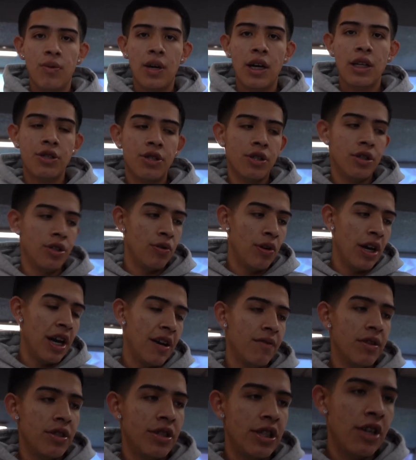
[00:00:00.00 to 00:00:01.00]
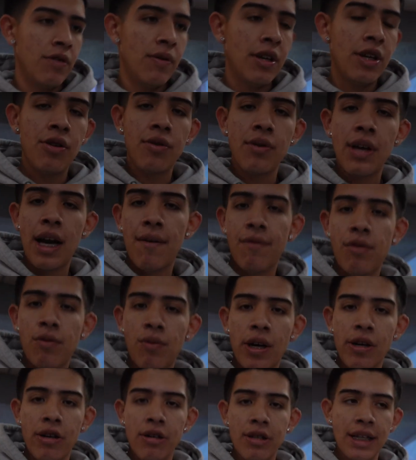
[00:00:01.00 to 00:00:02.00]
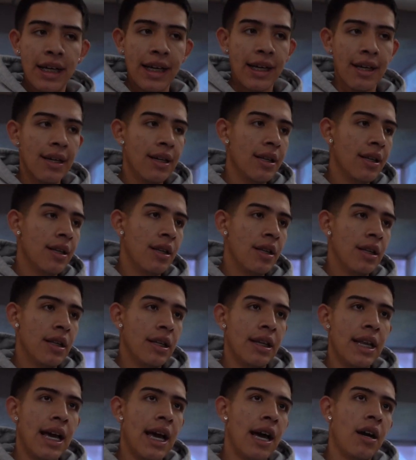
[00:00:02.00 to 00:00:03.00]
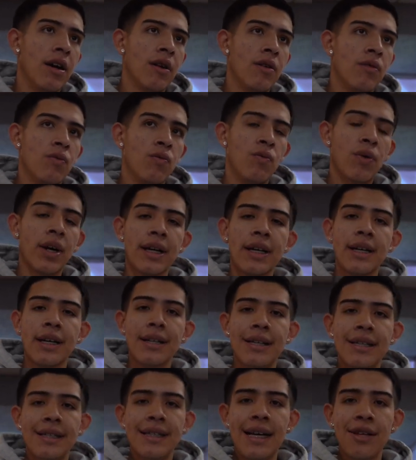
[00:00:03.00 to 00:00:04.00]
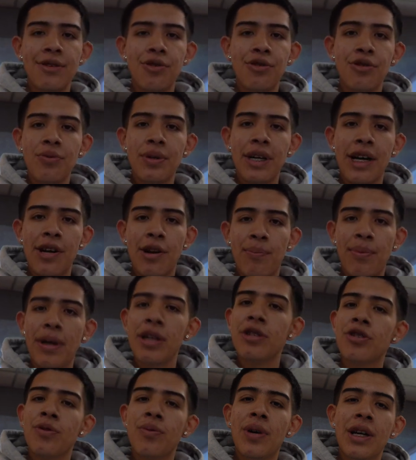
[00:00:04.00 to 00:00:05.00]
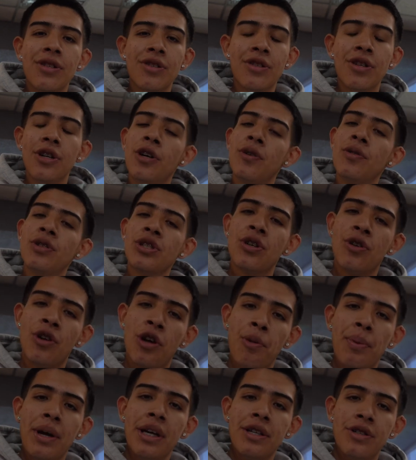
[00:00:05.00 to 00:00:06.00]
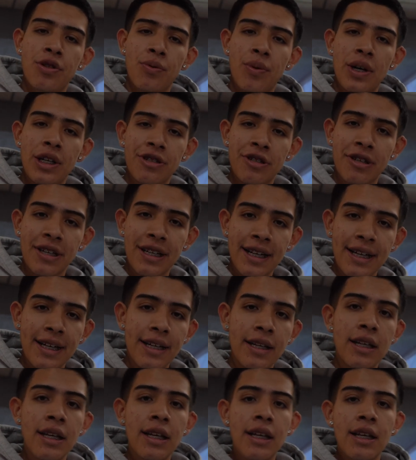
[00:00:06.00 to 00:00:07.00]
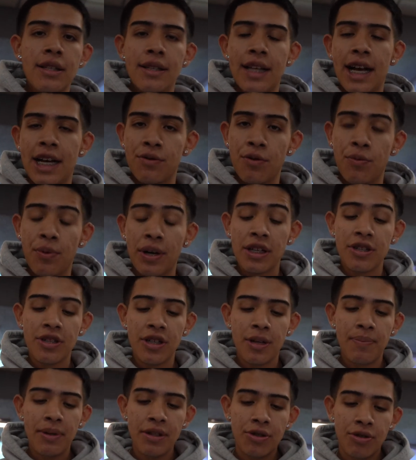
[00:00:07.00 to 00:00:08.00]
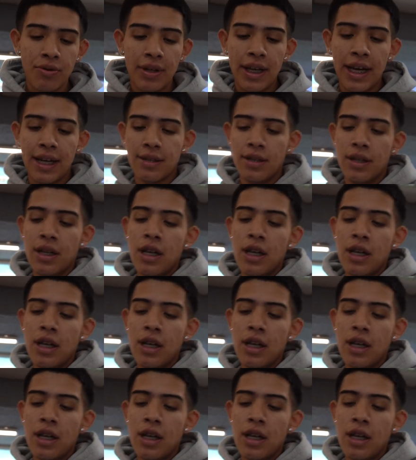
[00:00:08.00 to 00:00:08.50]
washer, you have the generator, you have the water tank. Now, what good does that do without a pressure washer hose or a pressure washer gun? That's what we're going to jump into next.